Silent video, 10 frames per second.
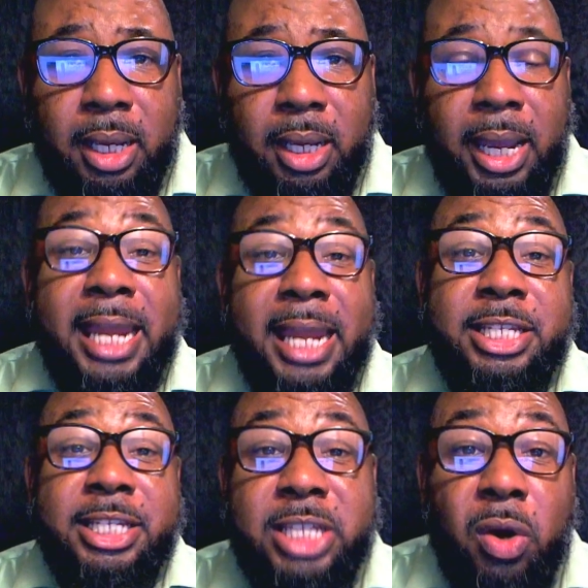And it's
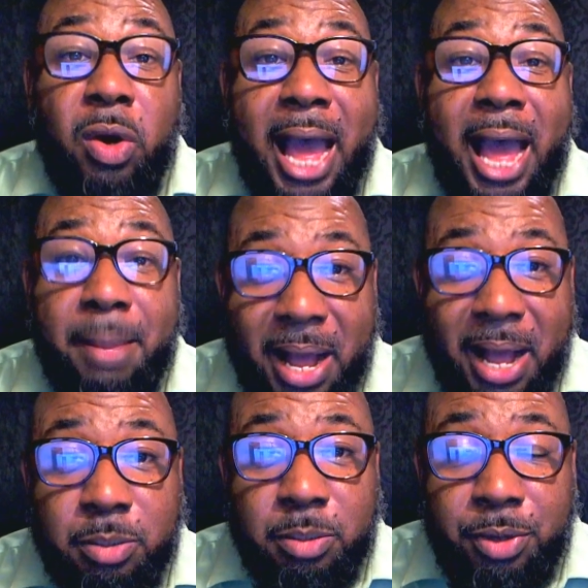still highly
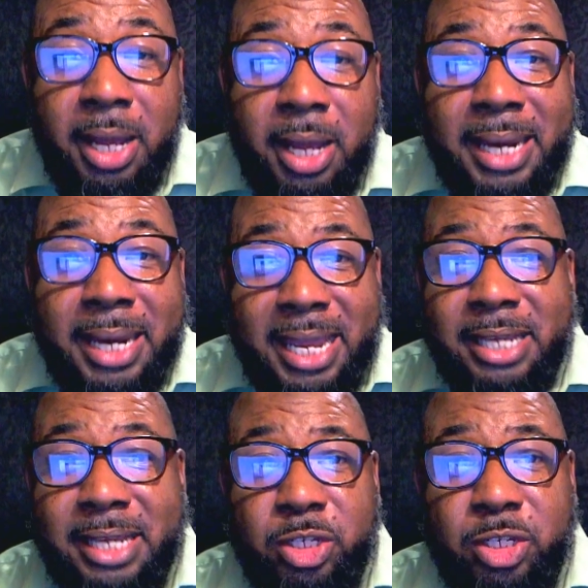possible that he
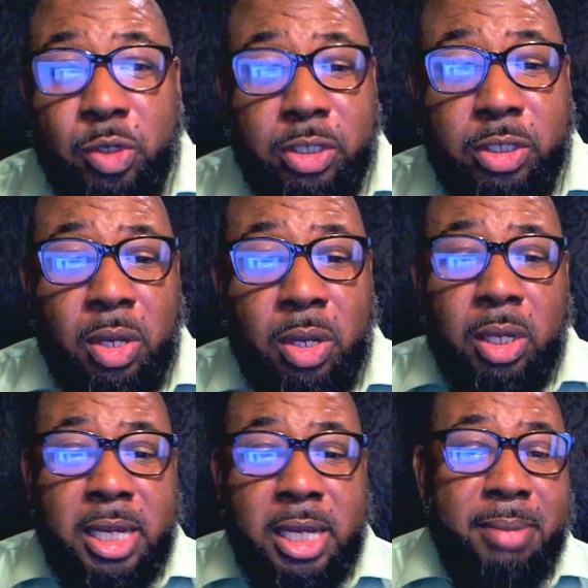is the source of
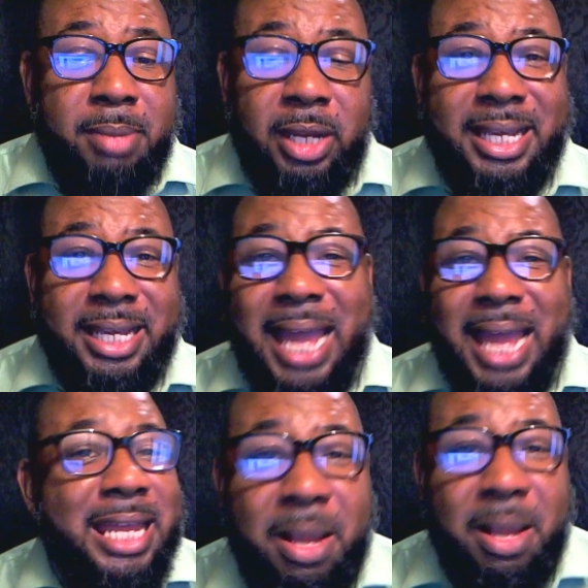the email leak. And that
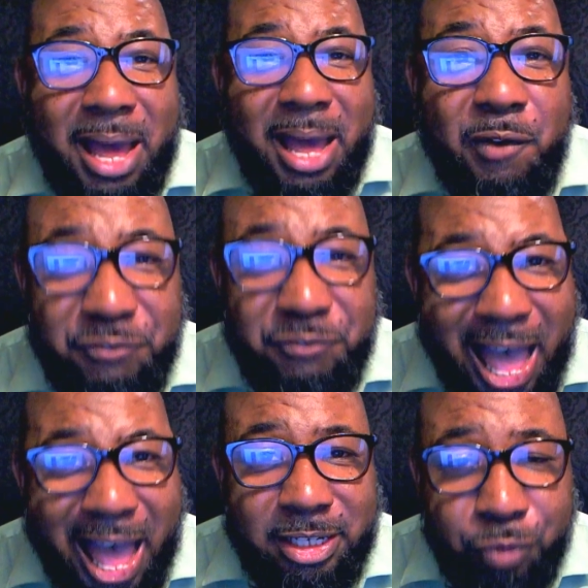didn't come out on
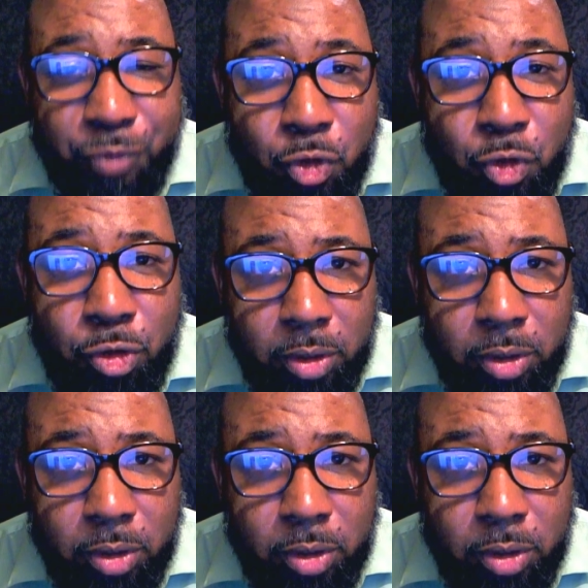Fox, fool.